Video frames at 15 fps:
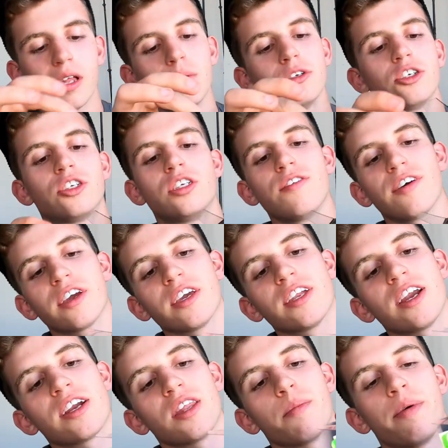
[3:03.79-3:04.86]
Let me just see if I can
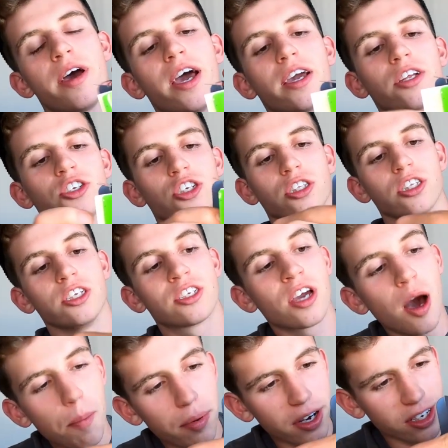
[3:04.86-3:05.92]
get out of the packaging. These
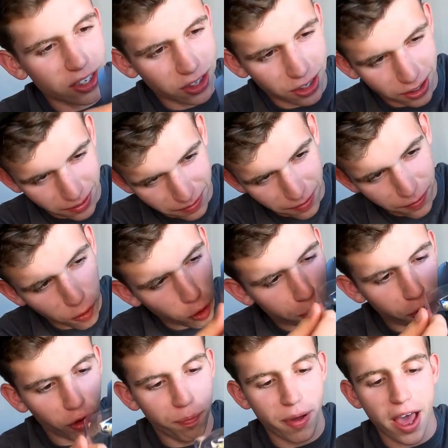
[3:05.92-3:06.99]
companies and their
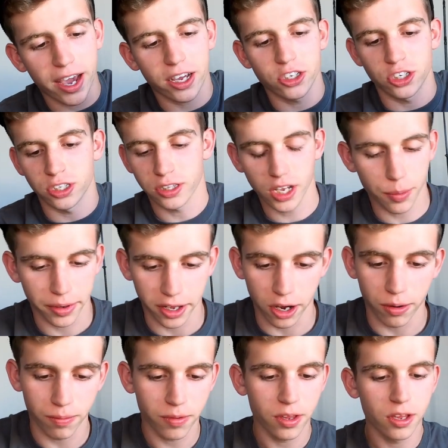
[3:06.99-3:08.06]
foolproof packaging. There we
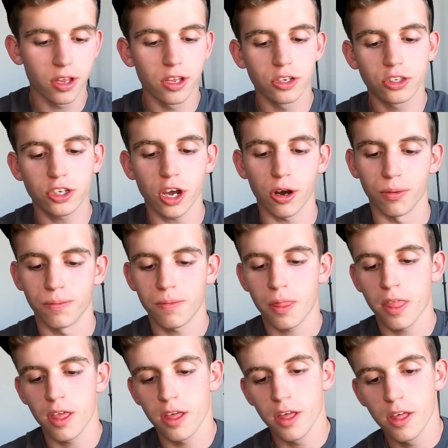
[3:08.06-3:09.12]
go. So,
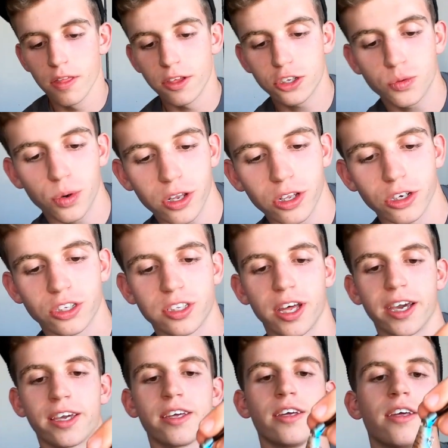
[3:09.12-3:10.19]
this is what it looks
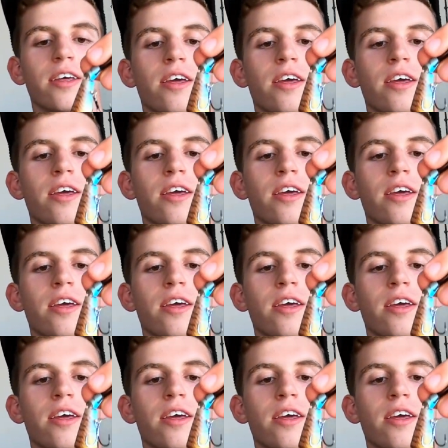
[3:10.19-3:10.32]
like.